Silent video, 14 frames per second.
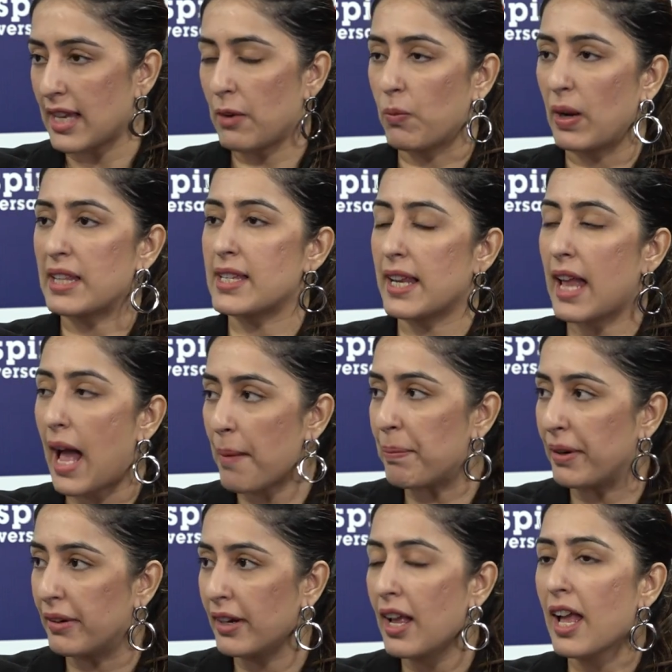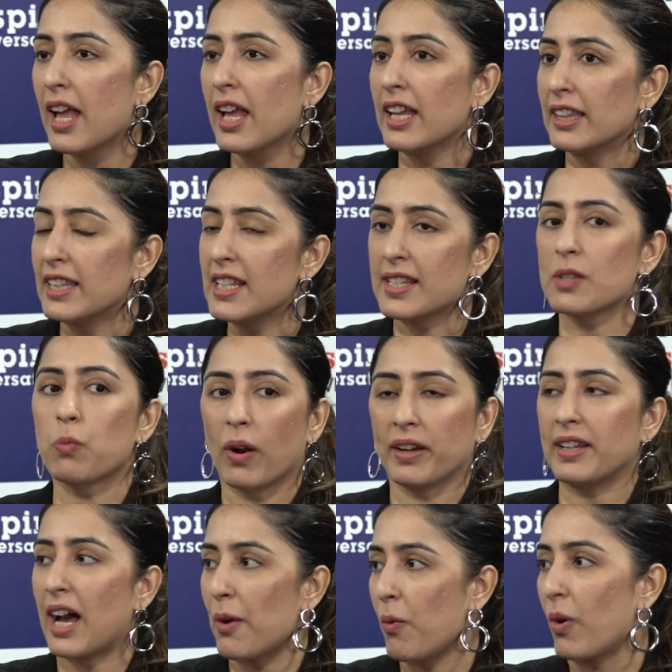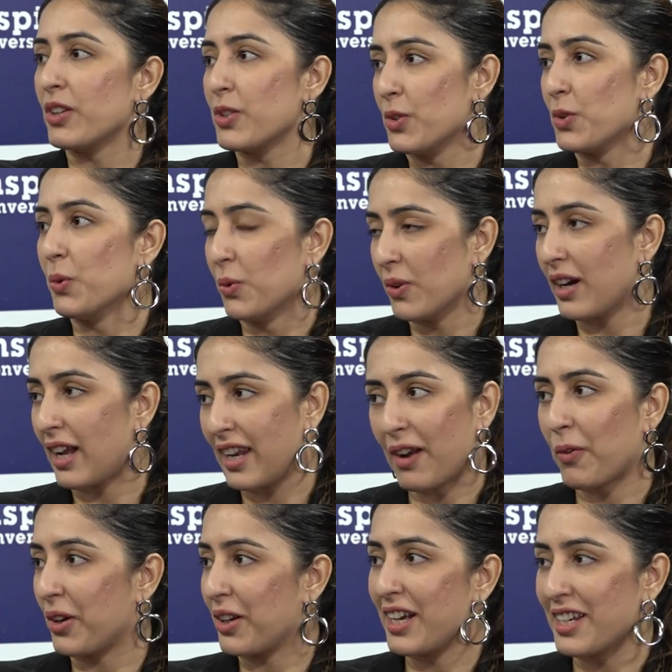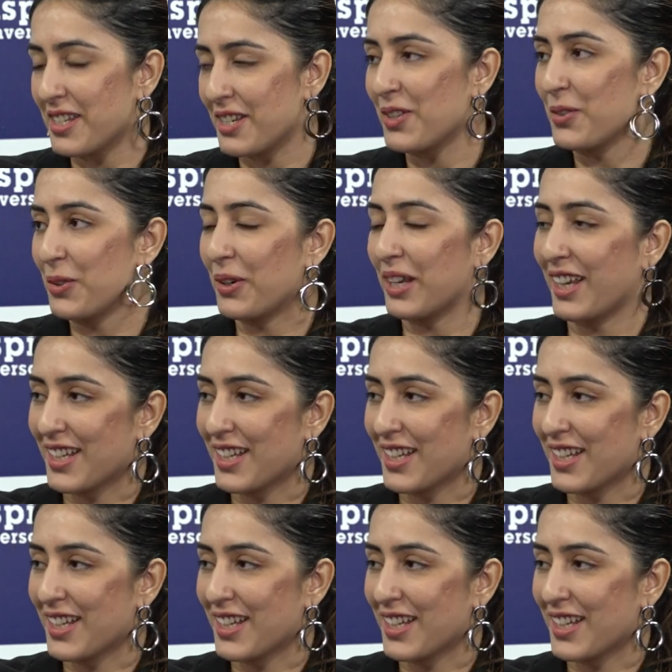And once it happened, this is what I want to do, and I want to continue doing